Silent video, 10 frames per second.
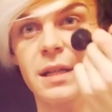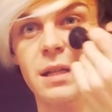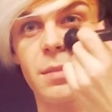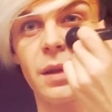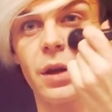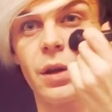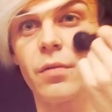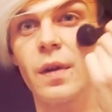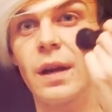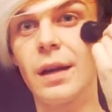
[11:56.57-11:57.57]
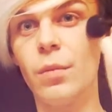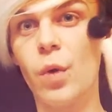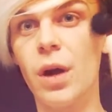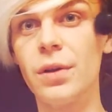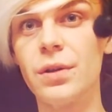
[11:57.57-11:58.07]
that's the bit that I really
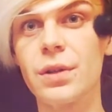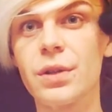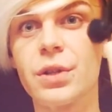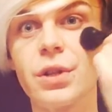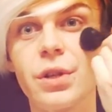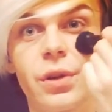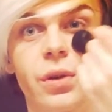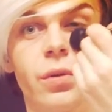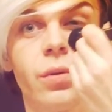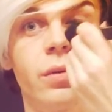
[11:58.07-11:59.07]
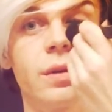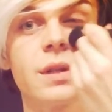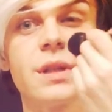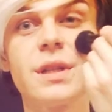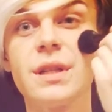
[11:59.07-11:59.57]
want to
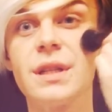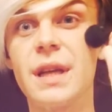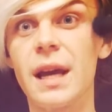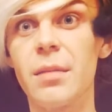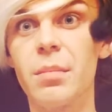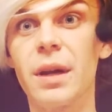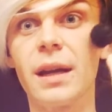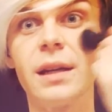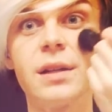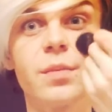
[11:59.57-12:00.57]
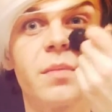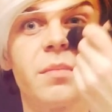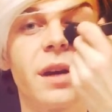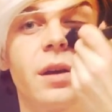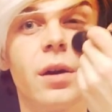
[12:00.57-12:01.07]
stay in place. With
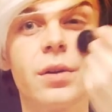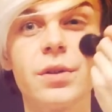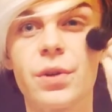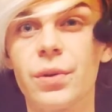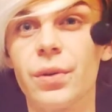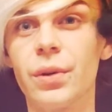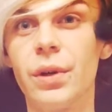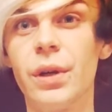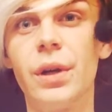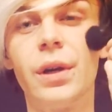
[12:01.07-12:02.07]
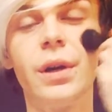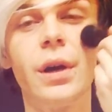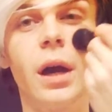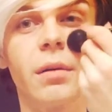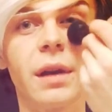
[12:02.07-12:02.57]
my contour,
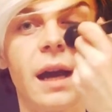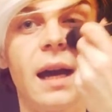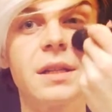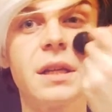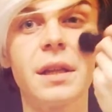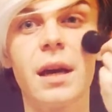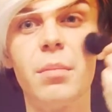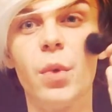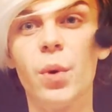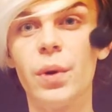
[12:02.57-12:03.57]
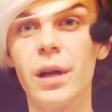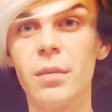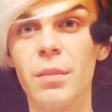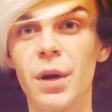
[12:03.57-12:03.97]
I'm going to add to that more in a